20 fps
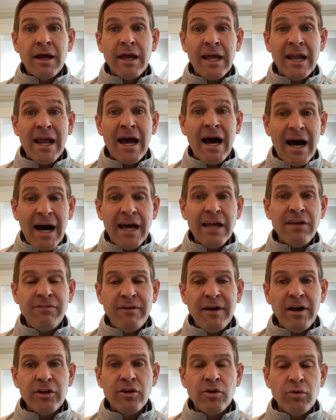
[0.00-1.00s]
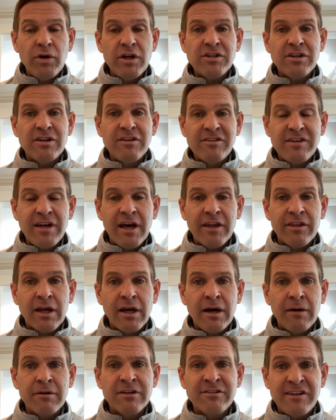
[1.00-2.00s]
and high valuation
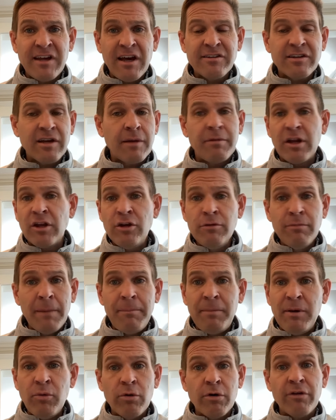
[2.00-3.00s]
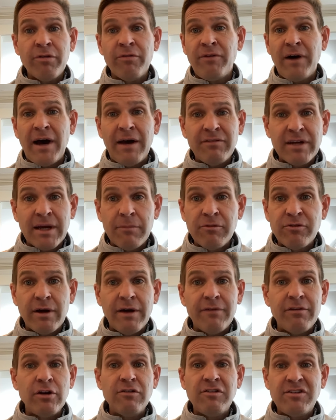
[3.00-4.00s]
SaaS company. You might be worth 5 times
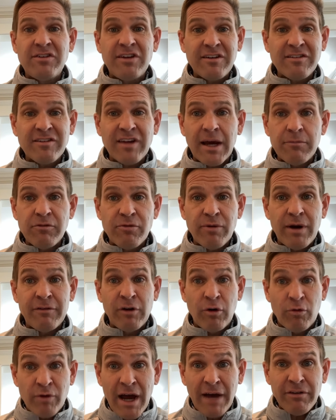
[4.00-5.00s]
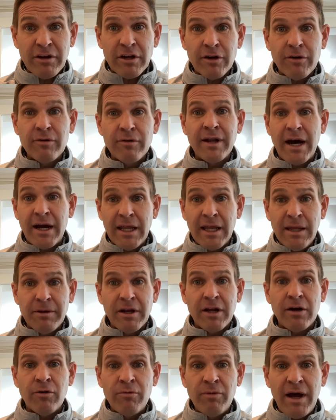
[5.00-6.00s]
revenue, 6 times revenue, not
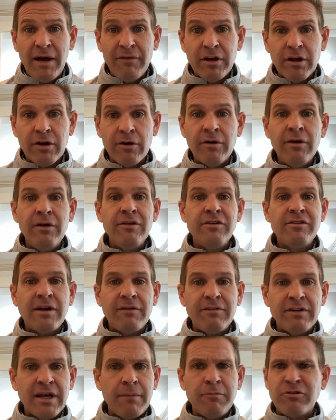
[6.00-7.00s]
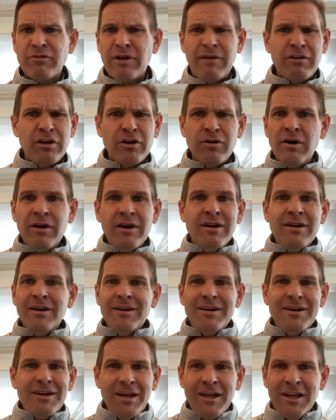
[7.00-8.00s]
even revenue, 7 times revenue,
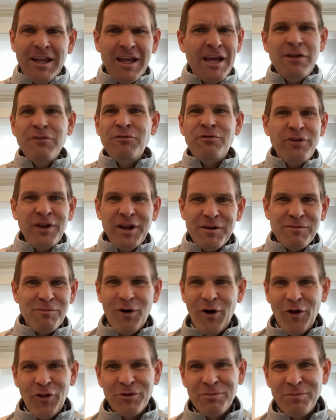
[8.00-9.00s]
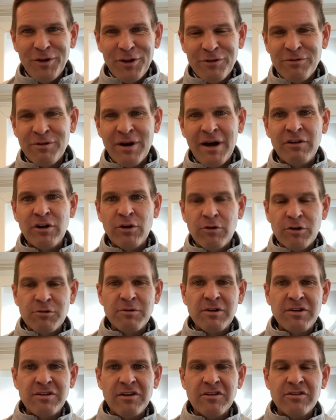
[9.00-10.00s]
an infinite multiple of revenue as
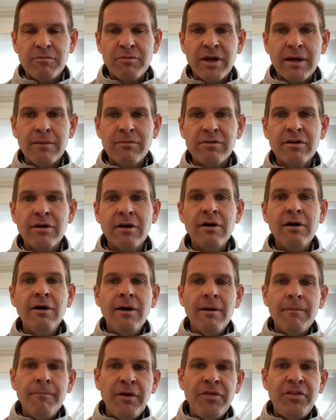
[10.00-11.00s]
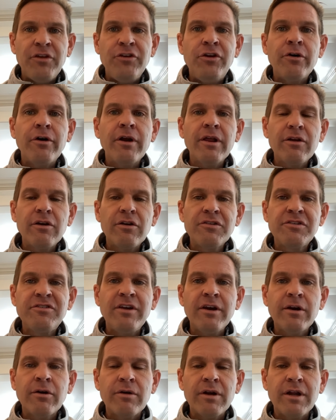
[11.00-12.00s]
we see sometimes. But the dirty little
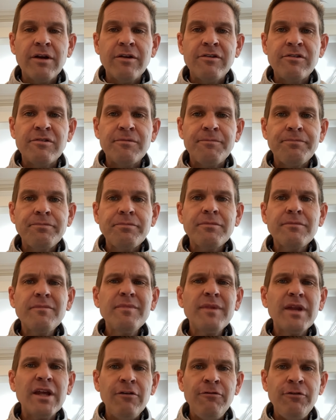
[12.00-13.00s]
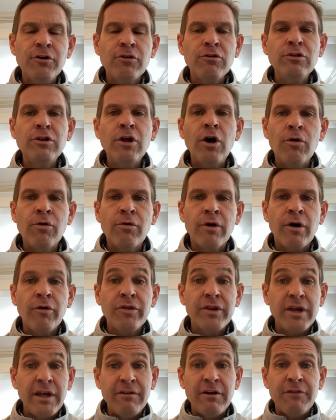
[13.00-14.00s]
secret is if you're low
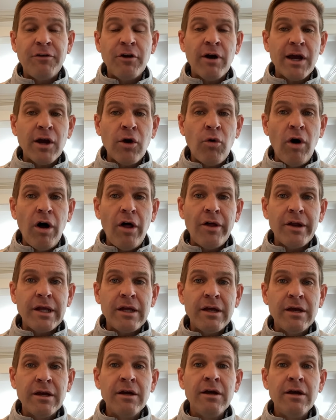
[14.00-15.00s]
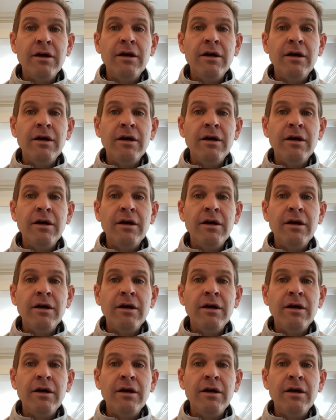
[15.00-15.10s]
growth, even if you're high quality,